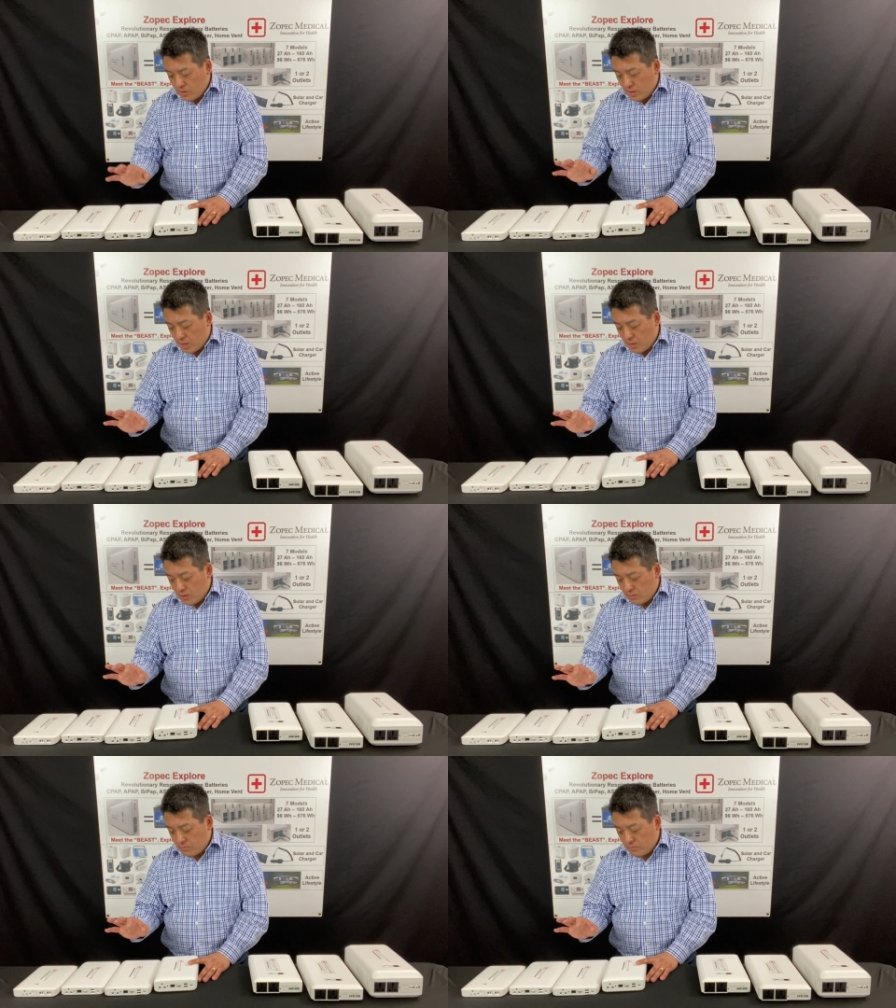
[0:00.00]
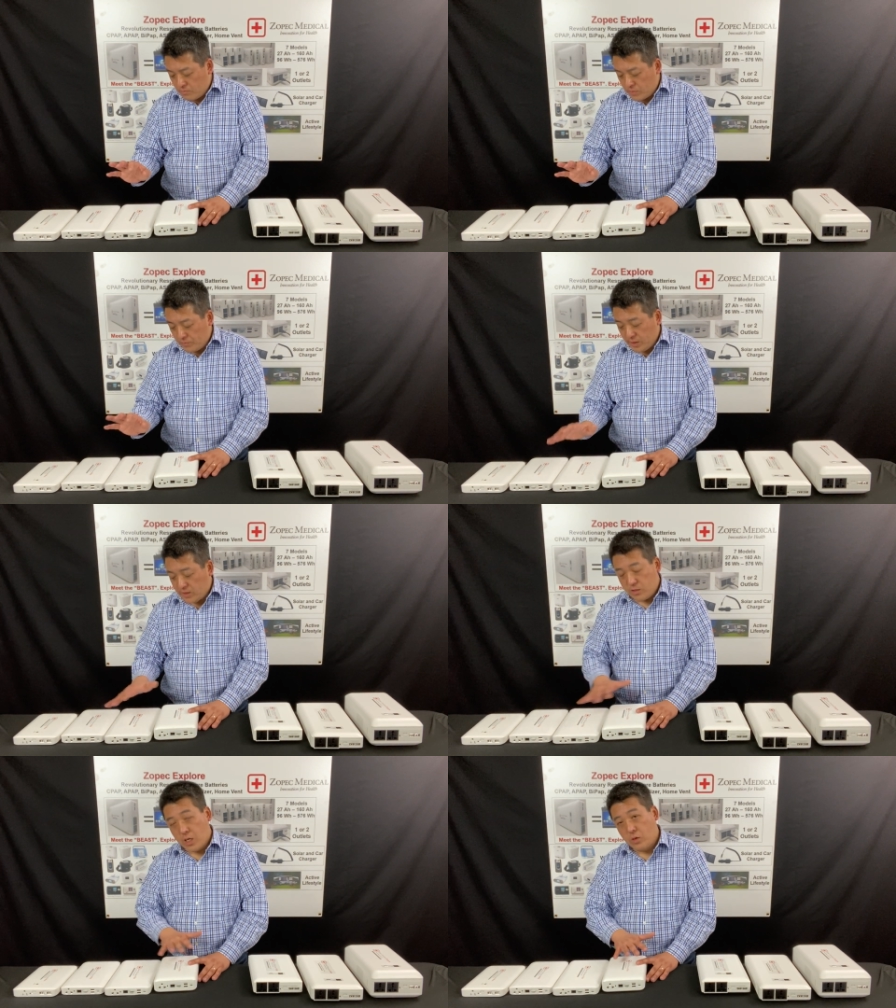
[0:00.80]
Um, but
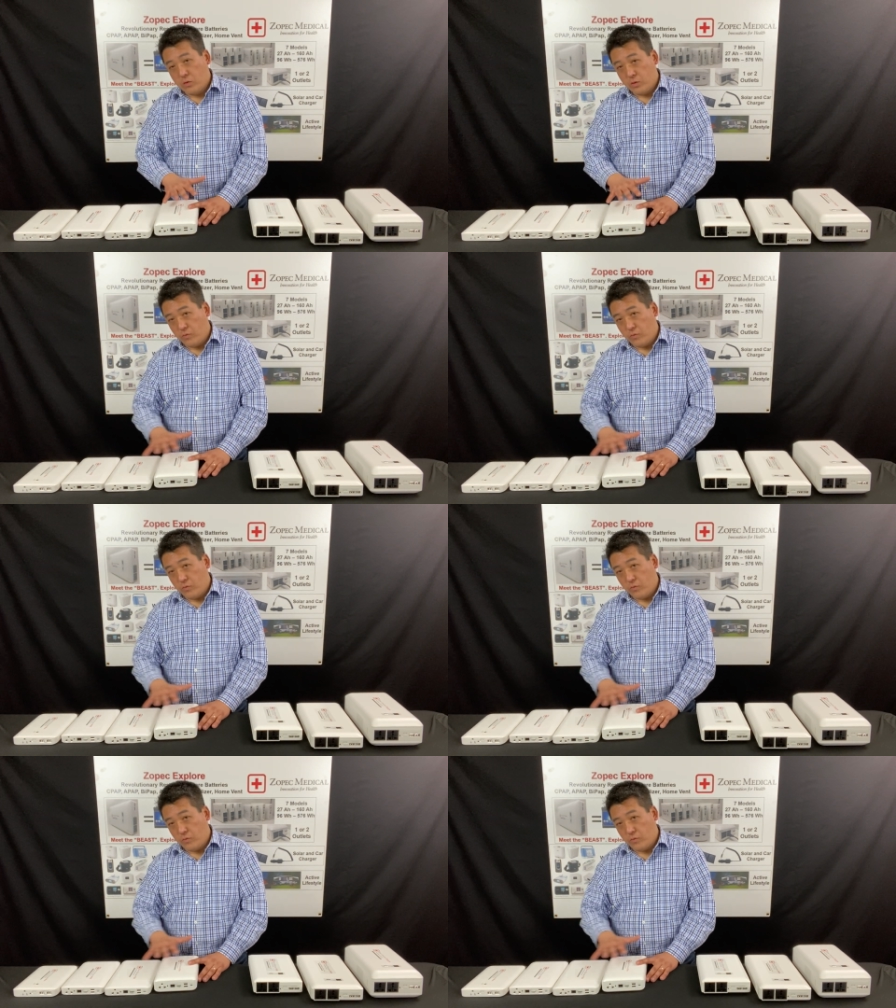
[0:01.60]
please note,